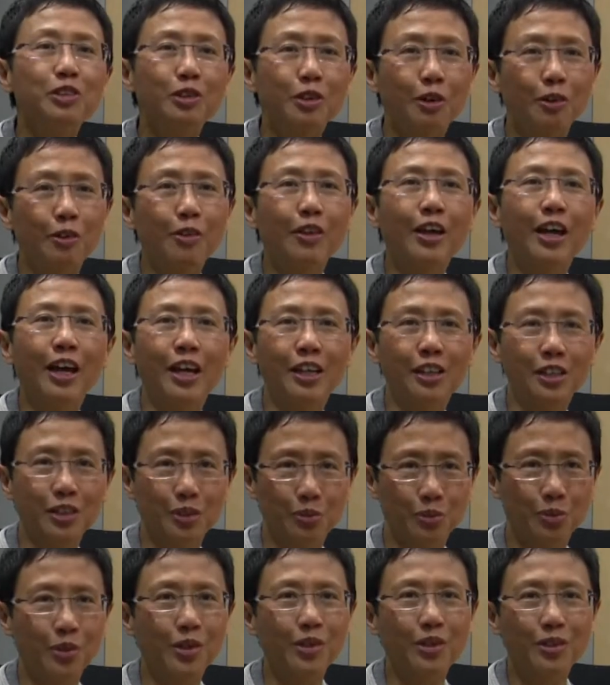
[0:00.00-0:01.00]
to go there and
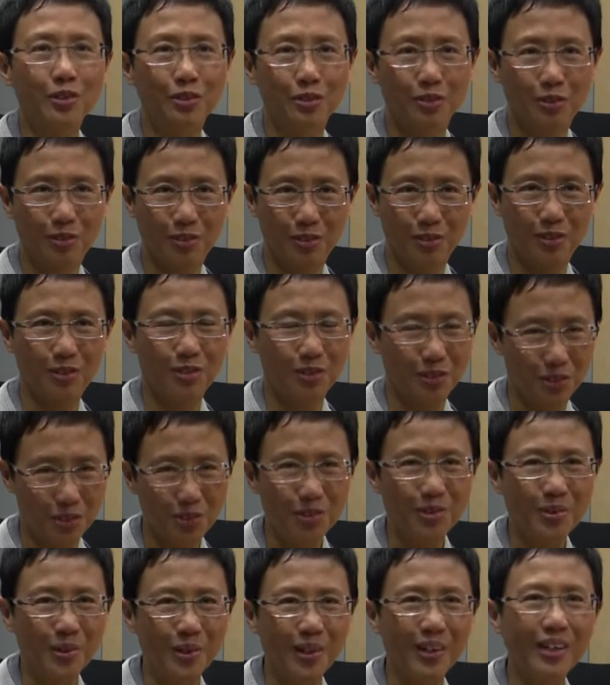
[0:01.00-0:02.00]
just work,
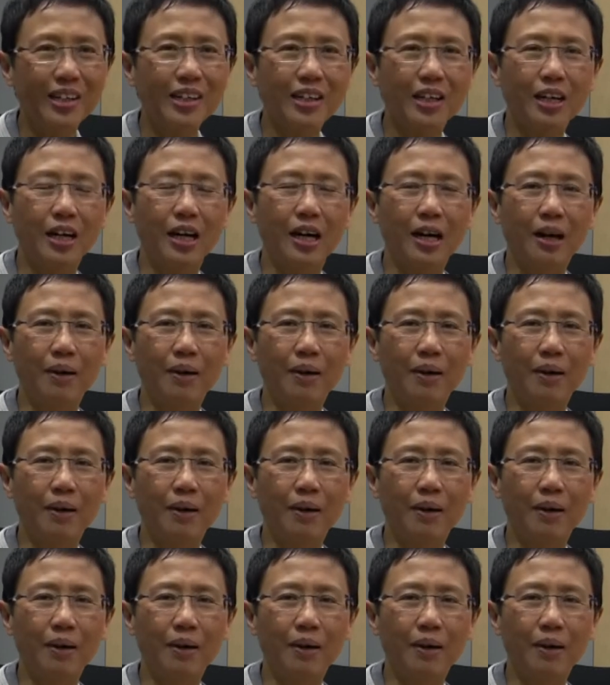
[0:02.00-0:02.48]
do work.